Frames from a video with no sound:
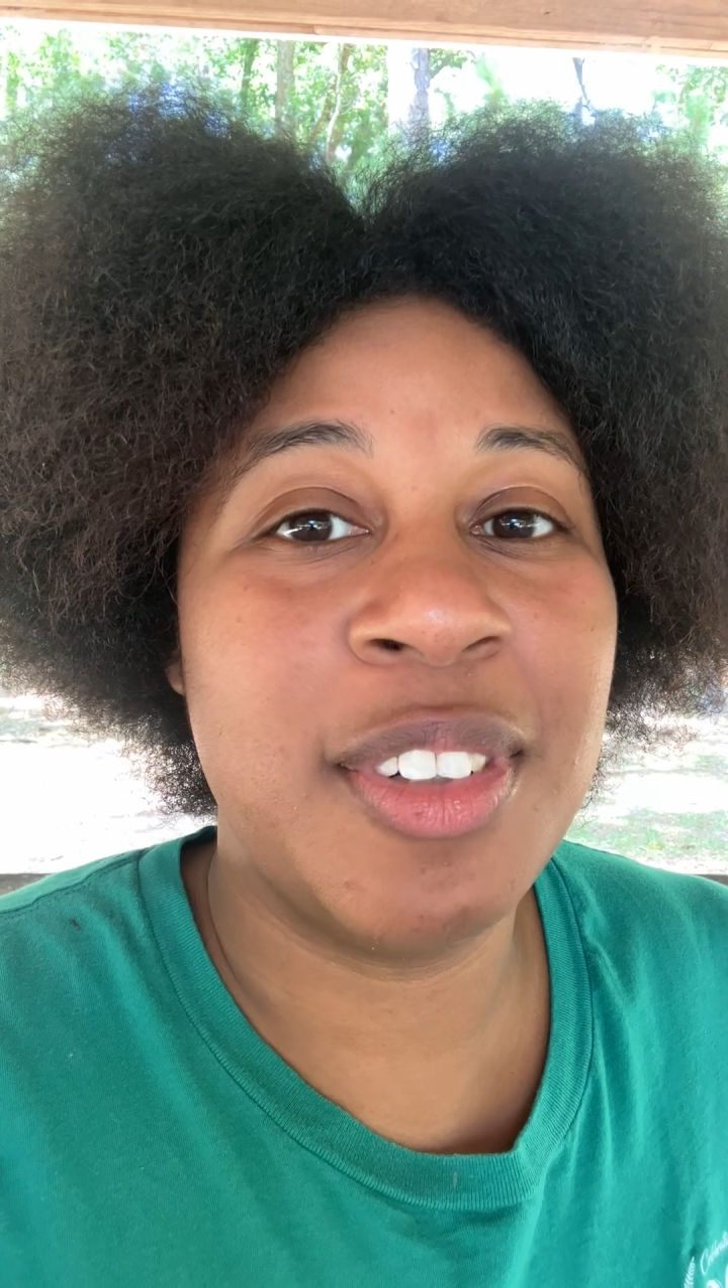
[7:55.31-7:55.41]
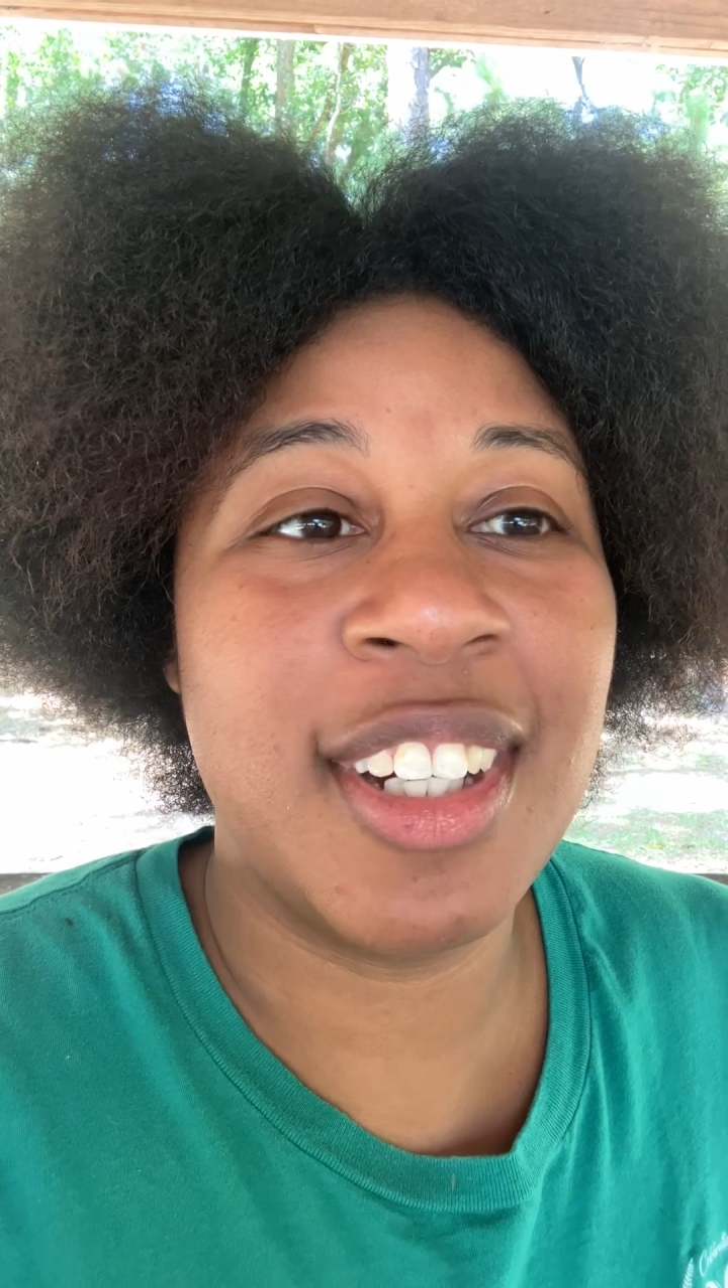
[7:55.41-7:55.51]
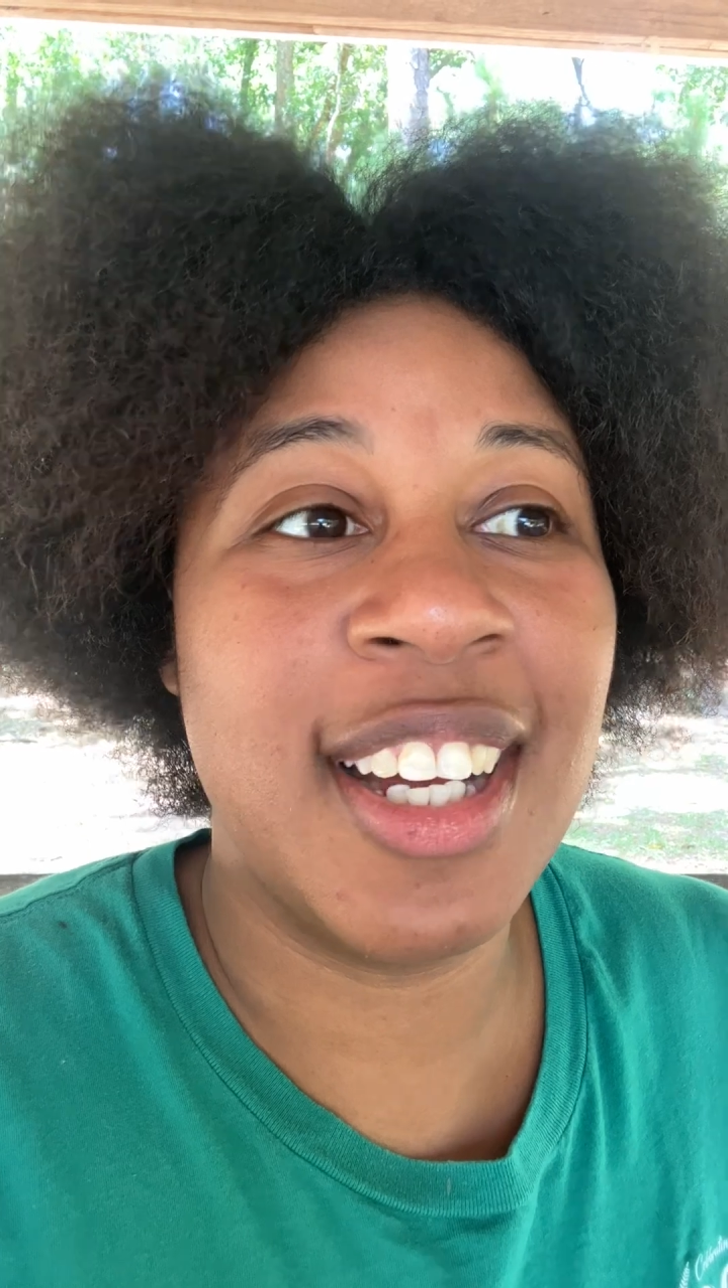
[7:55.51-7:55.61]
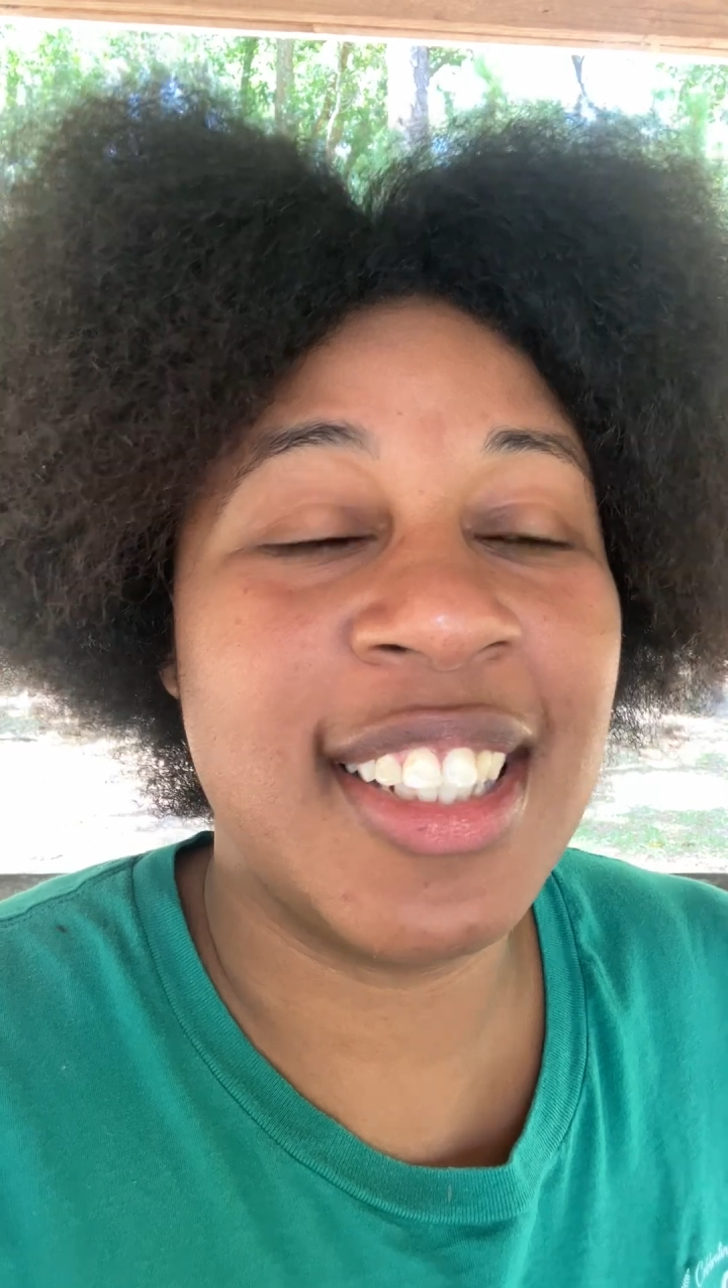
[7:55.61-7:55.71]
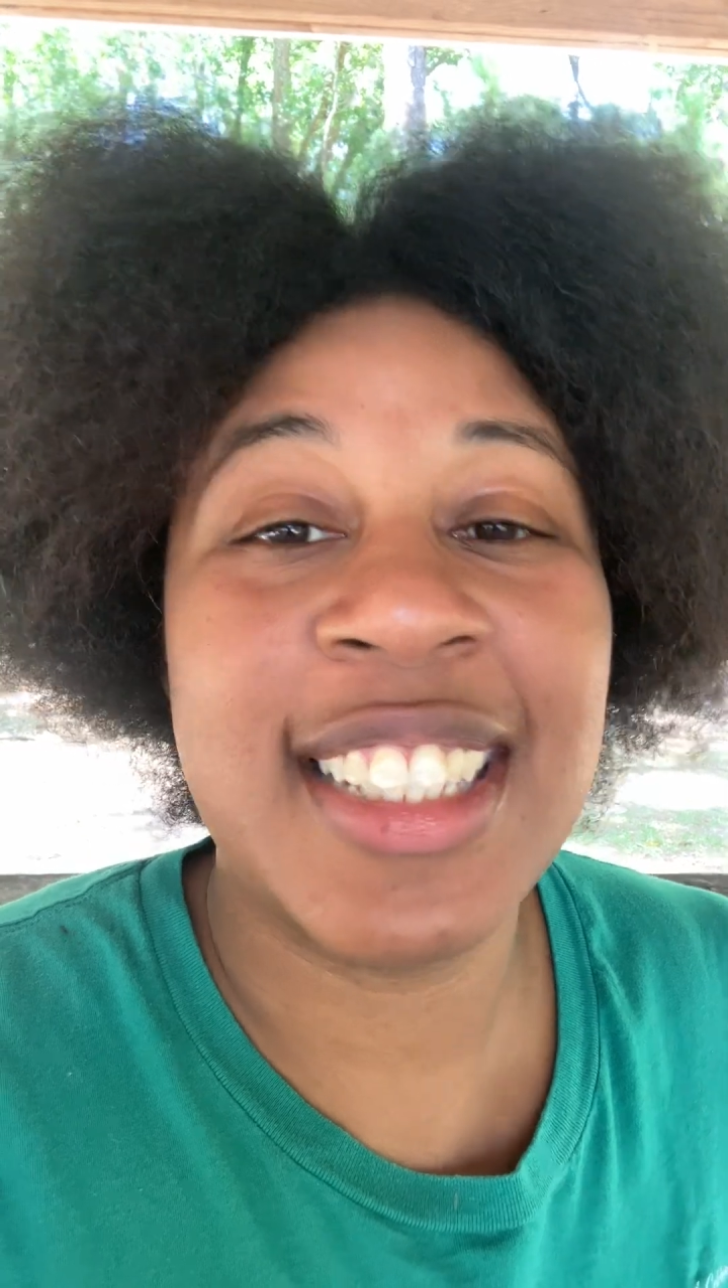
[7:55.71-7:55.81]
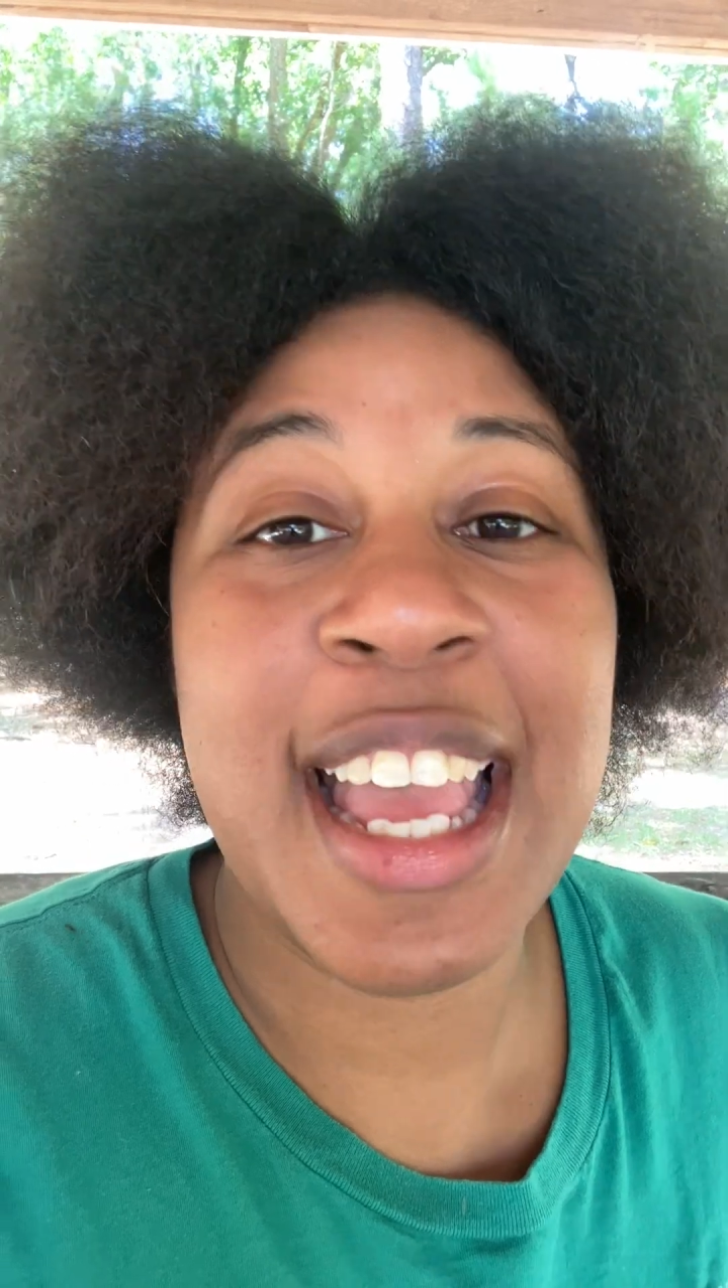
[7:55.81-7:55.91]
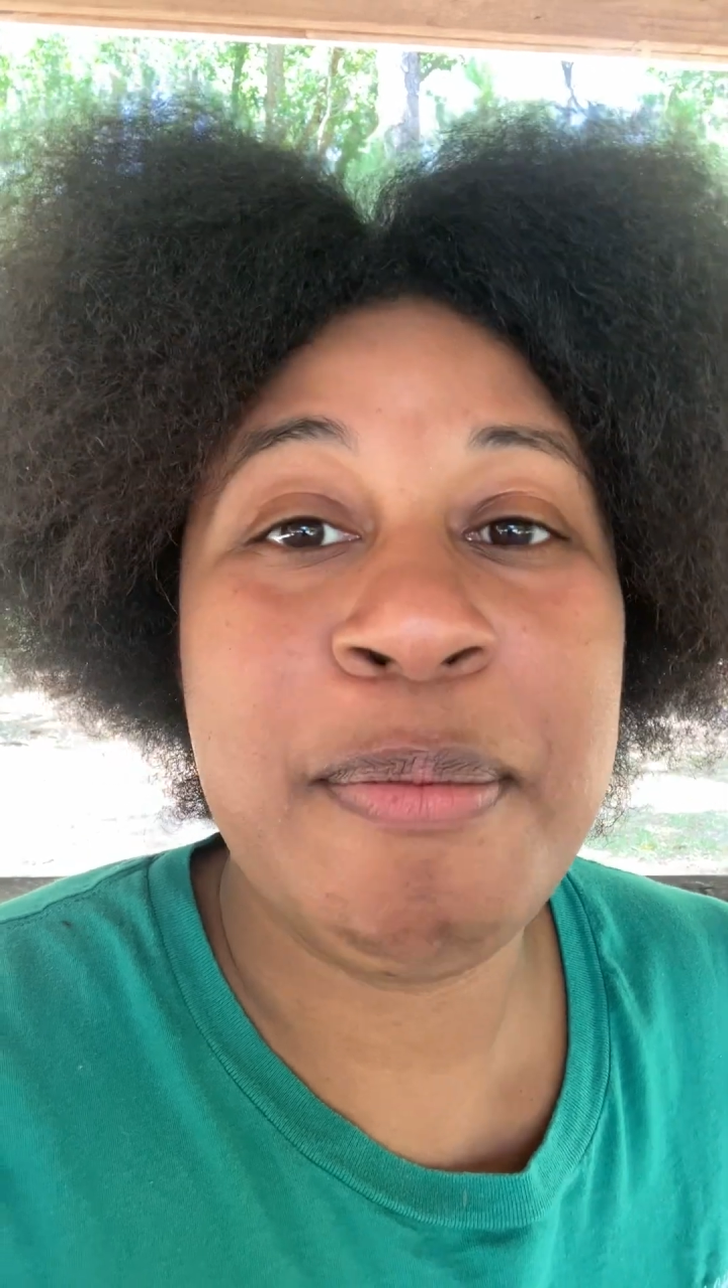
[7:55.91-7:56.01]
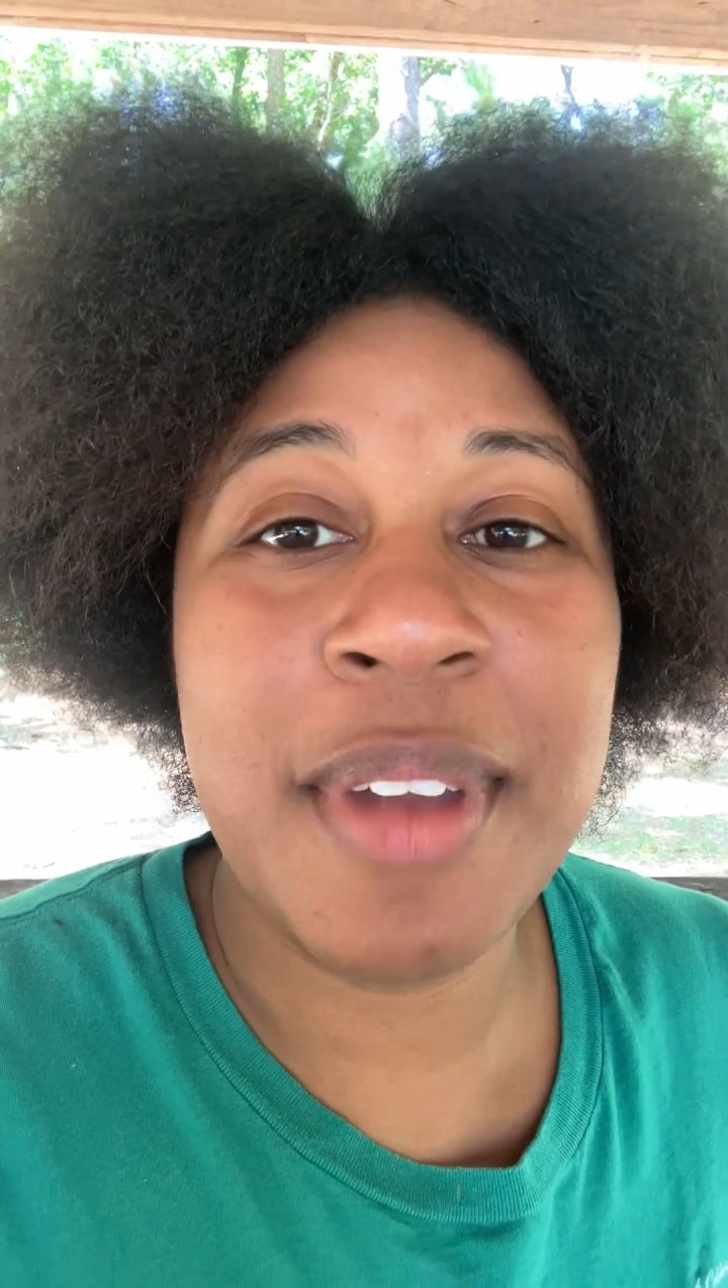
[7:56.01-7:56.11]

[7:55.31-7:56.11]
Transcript: cussed at